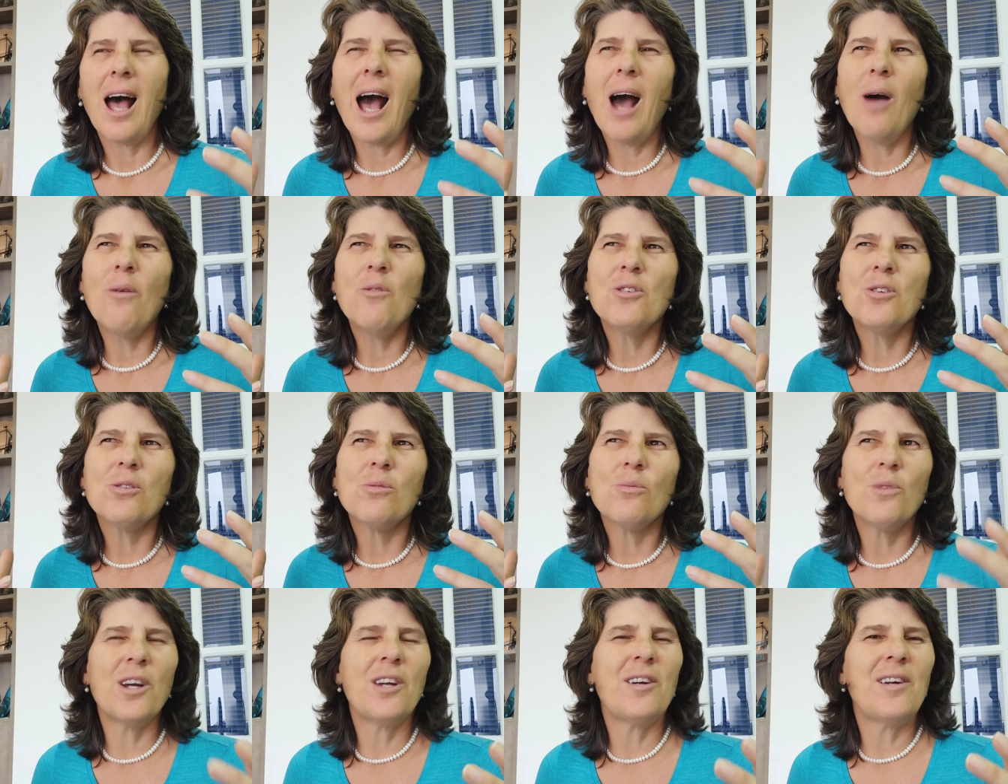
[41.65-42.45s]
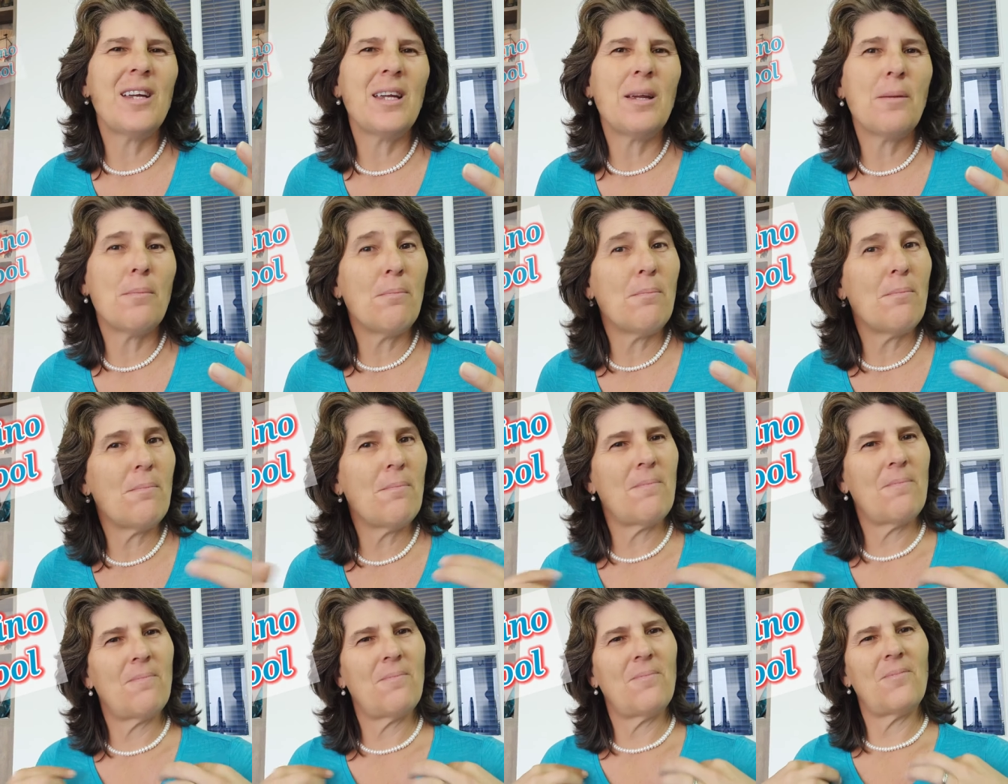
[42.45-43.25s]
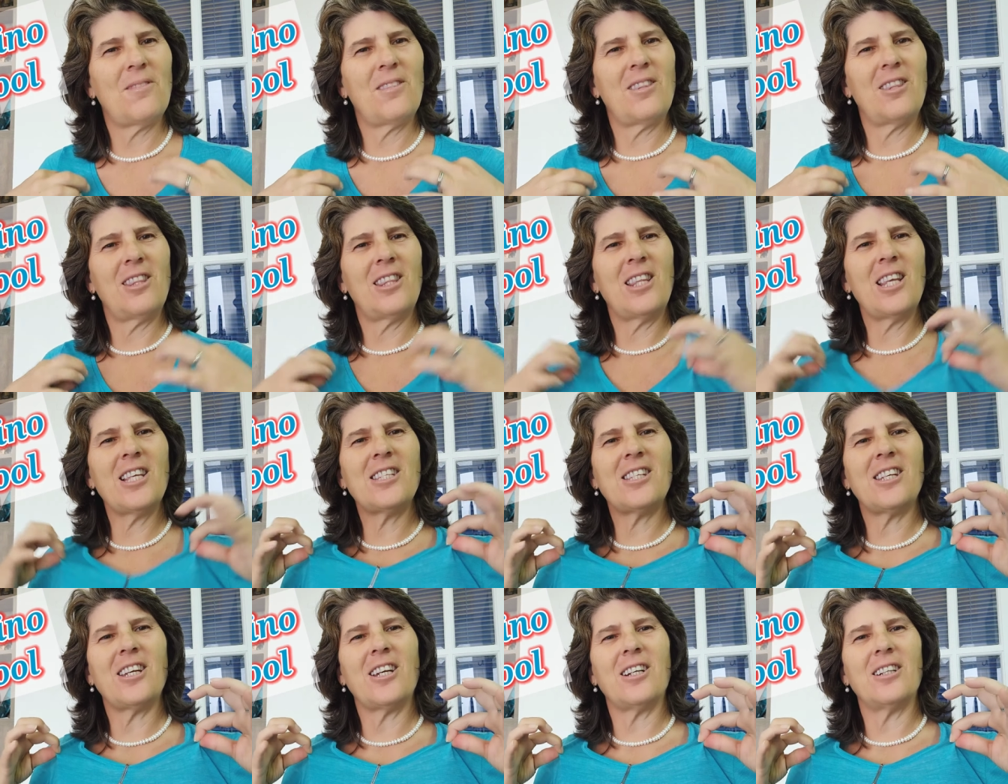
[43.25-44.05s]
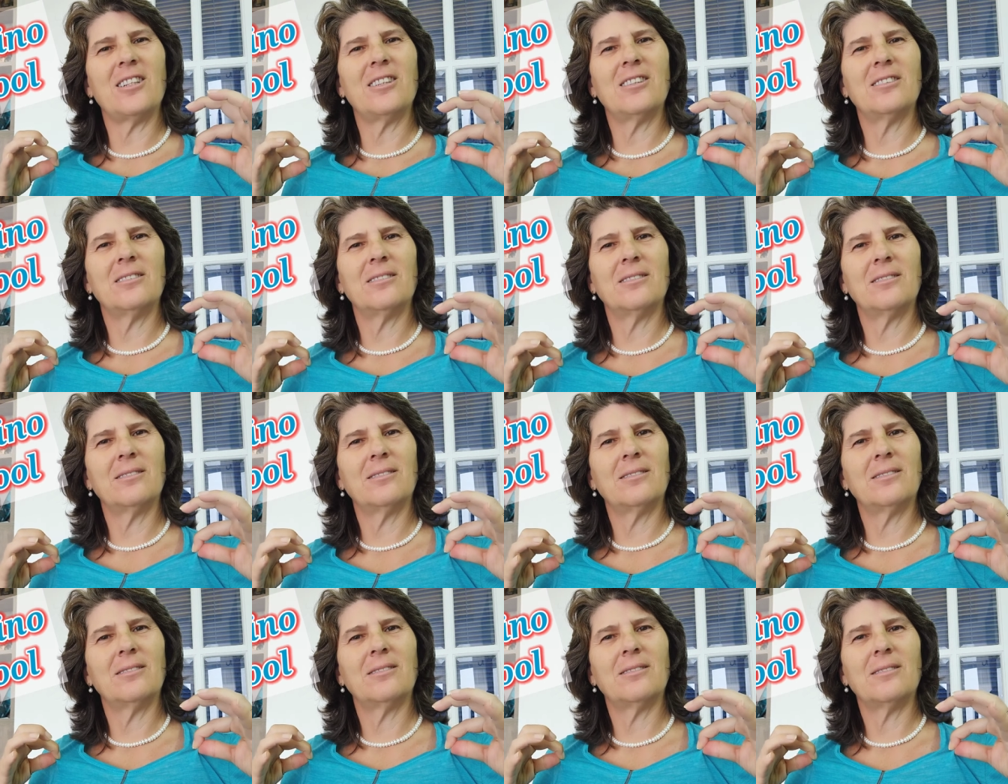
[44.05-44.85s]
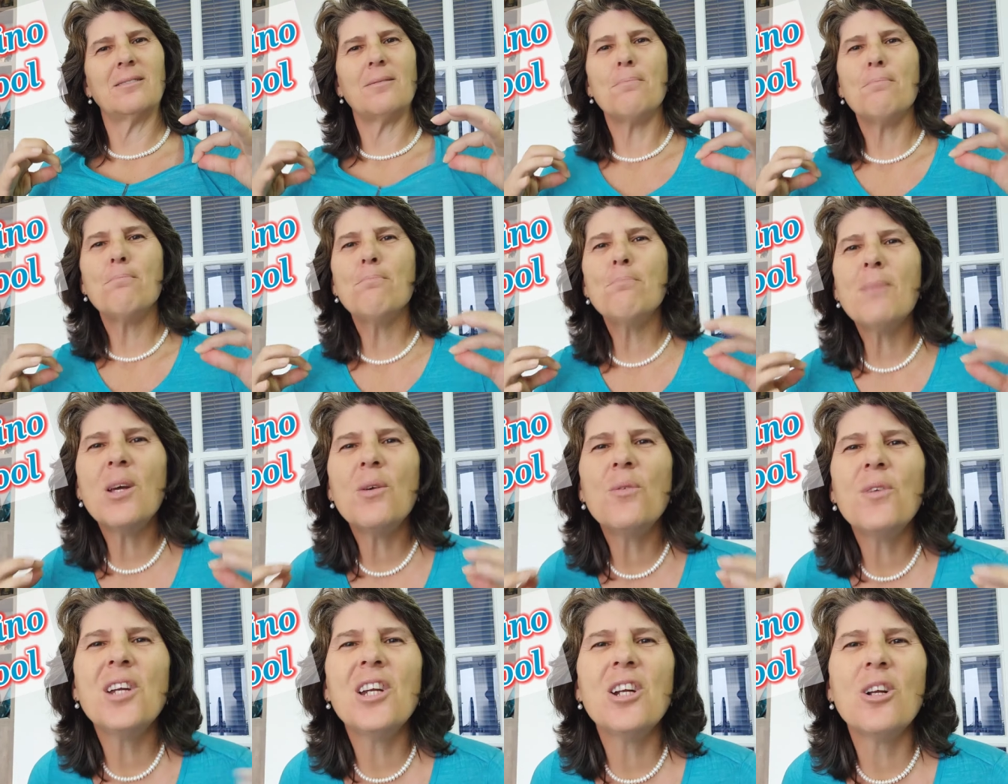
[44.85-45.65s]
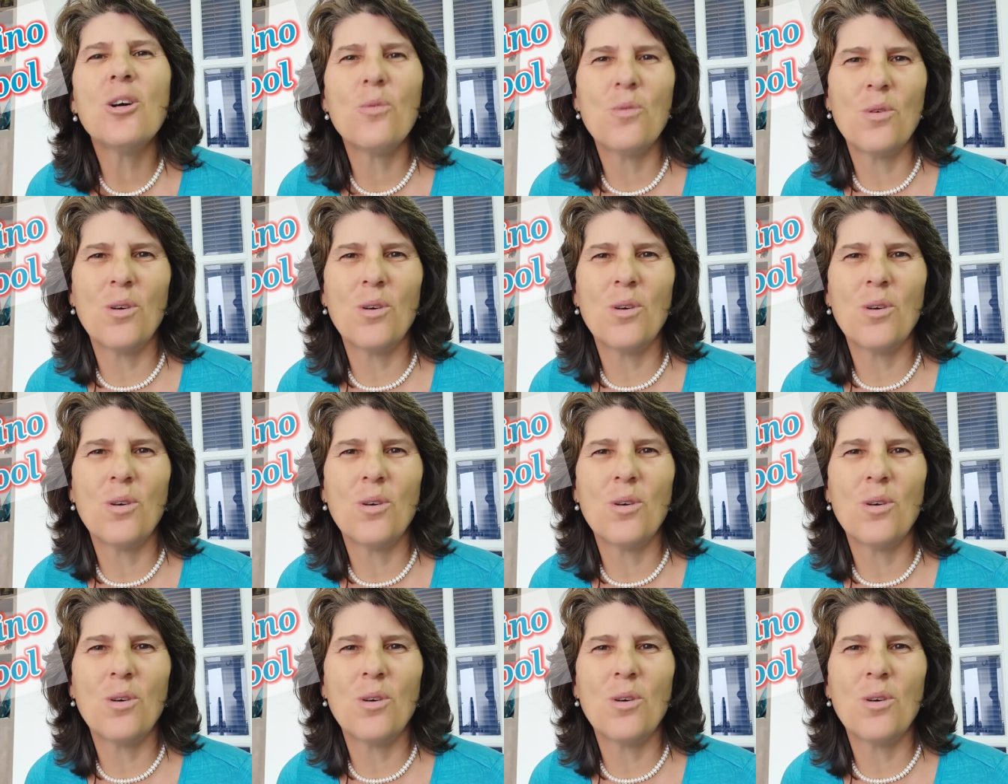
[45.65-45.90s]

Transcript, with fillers: i was wearing this here merino